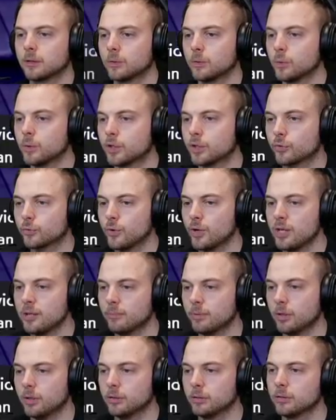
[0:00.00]
What a great
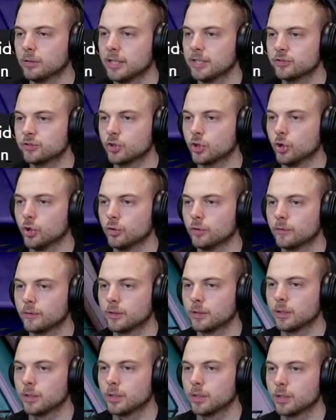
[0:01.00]
ball. Let's go.
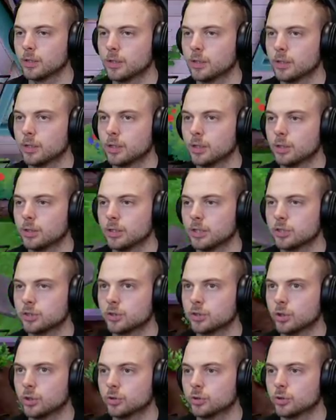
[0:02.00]
Let's
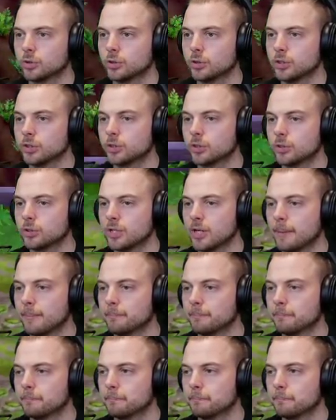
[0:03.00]
go. Let's go, champ.